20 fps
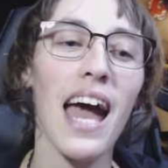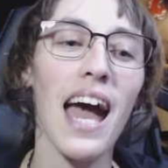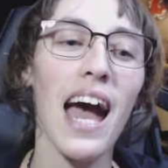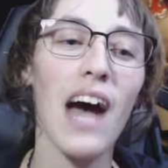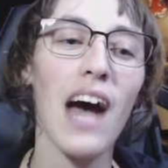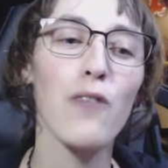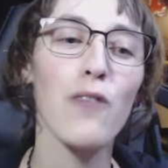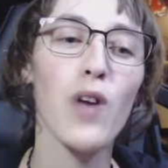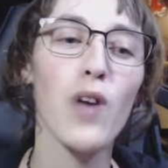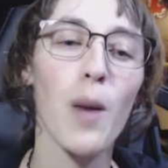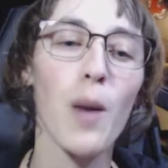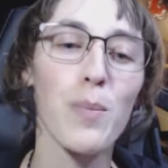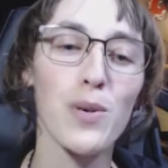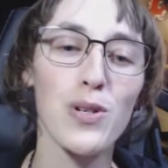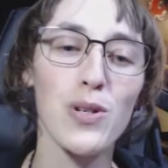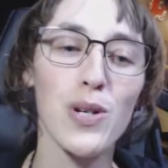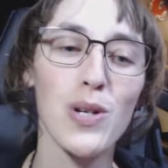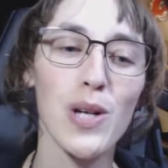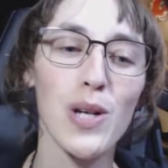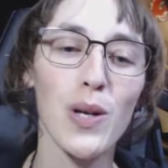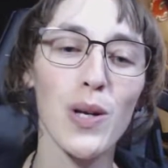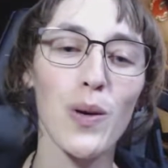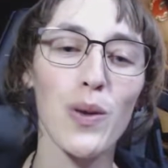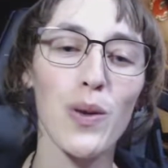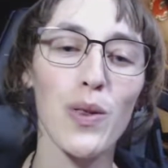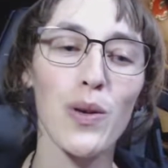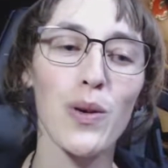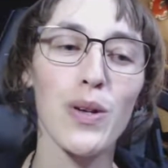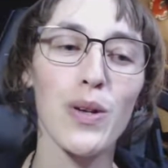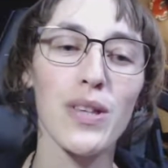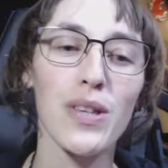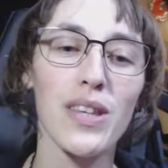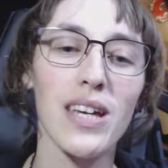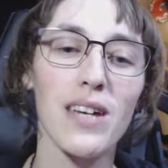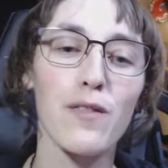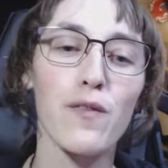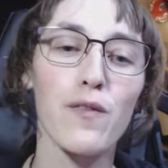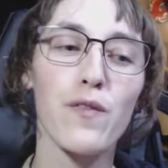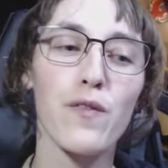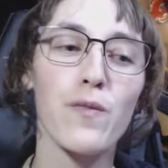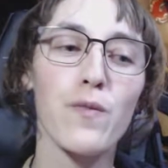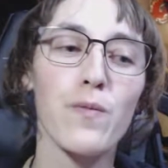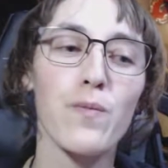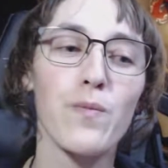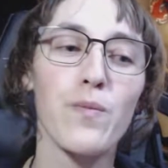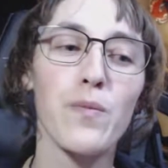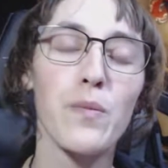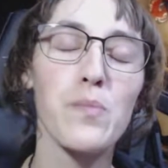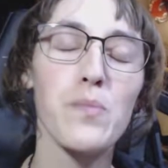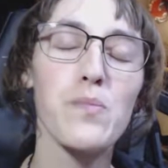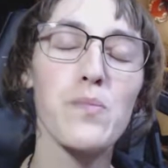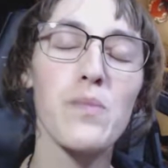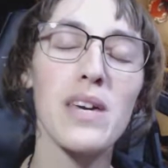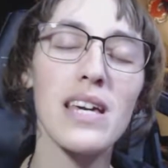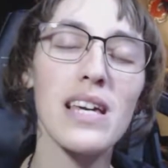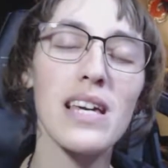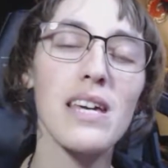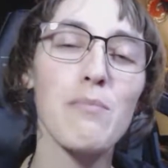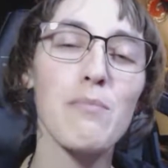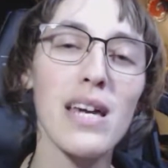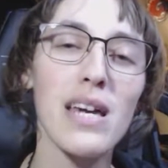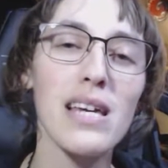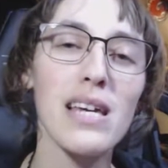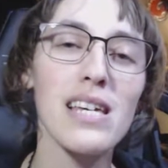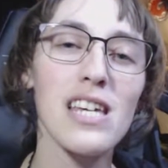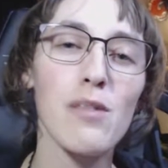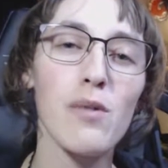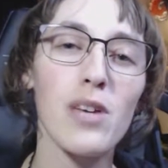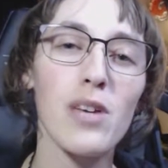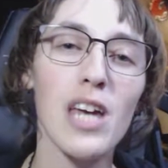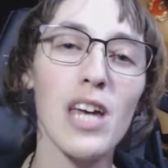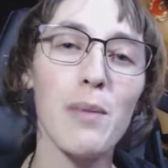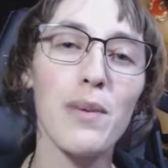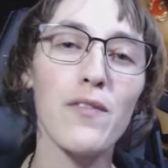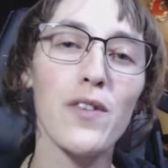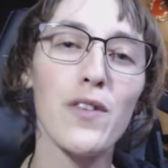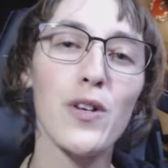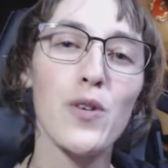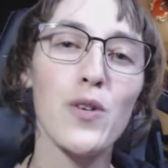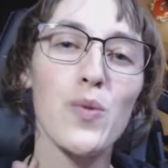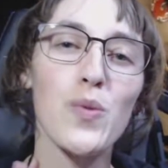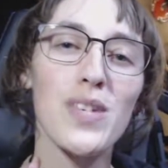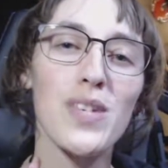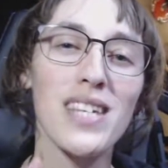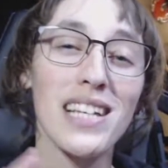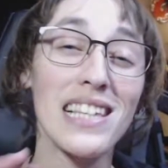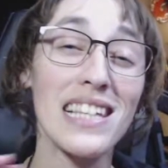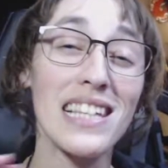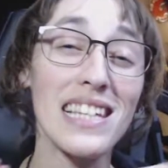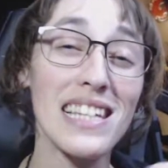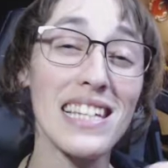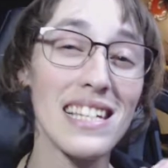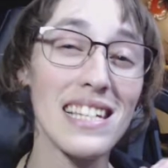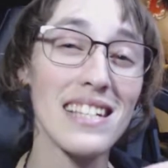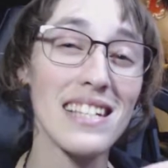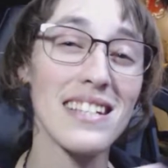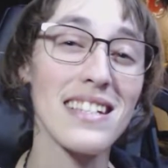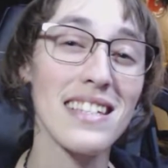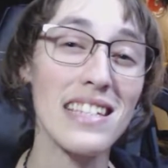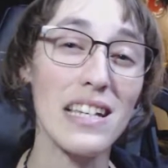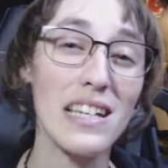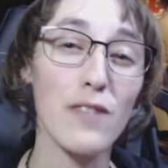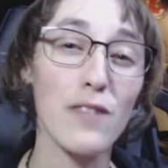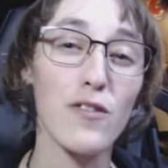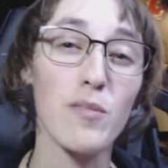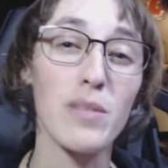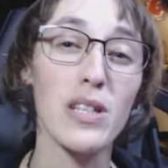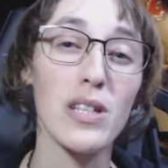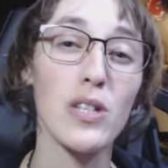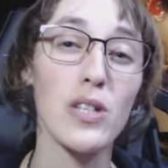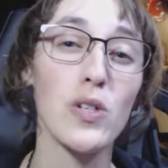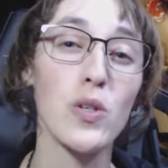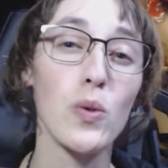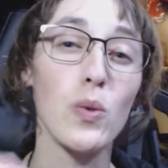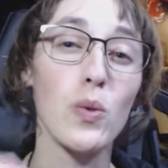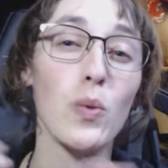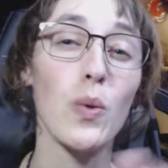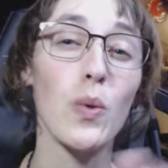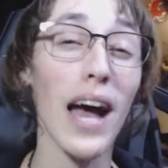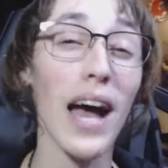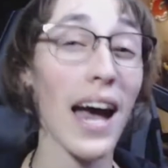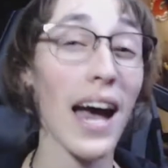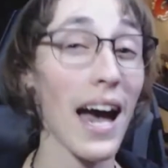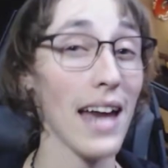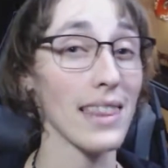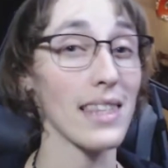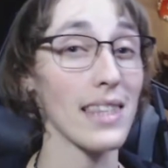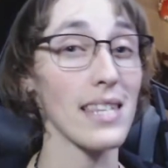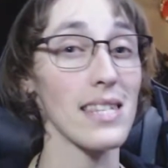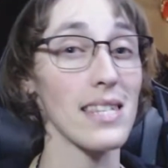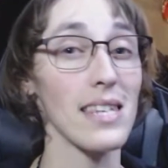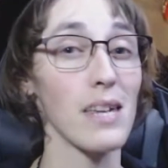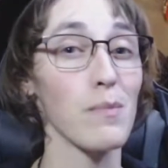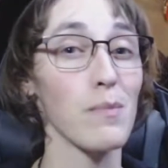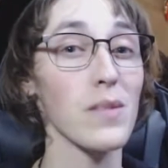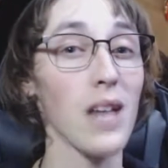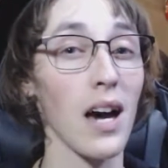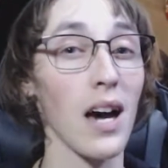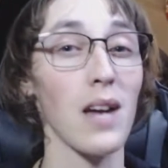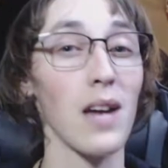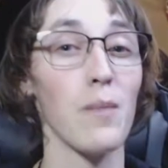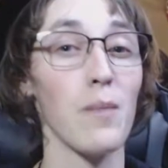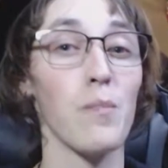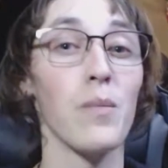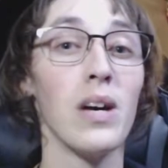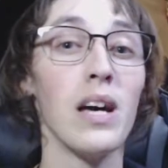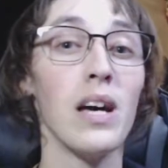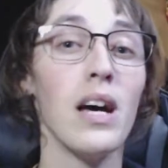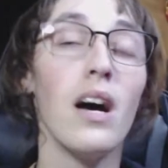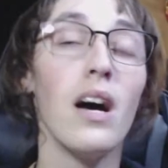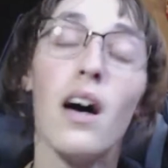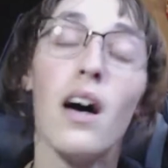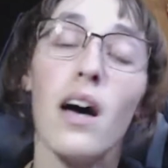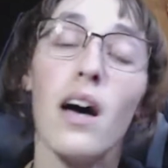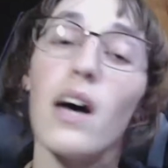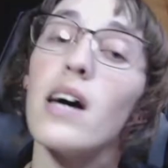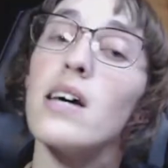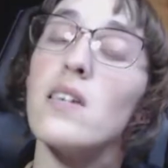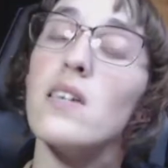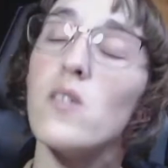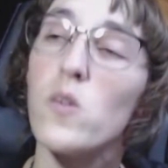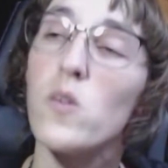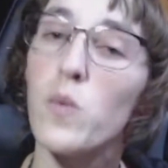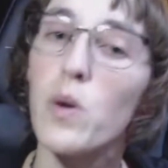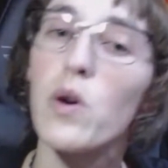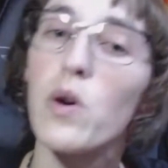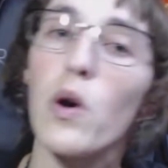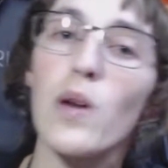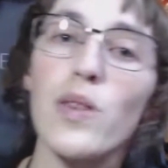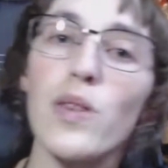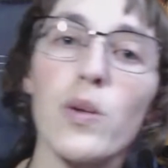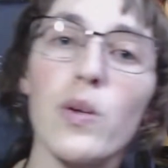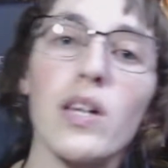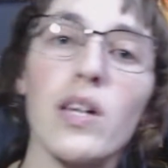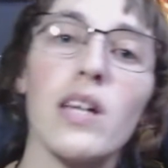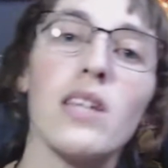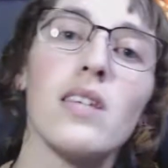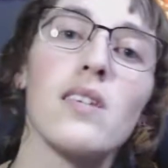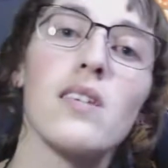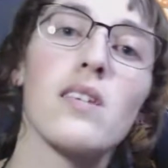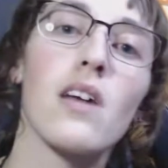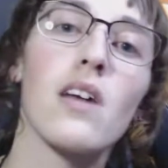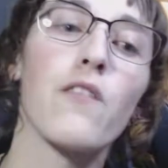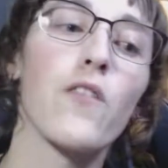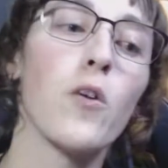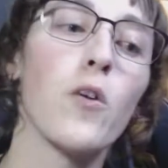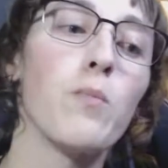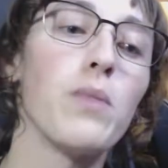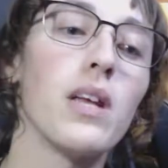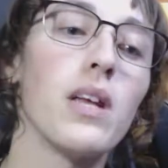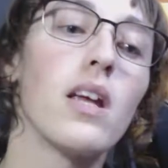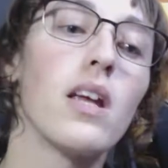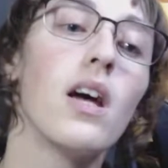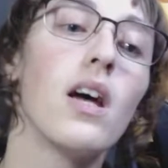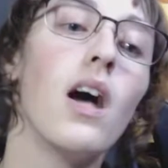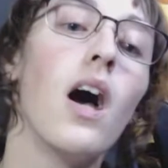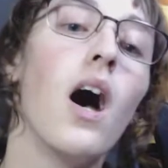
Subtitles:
have an opportunity to go through and like making gaming videos was like the easiest thing for me to do at the same time as we were going through and getting this stuff open.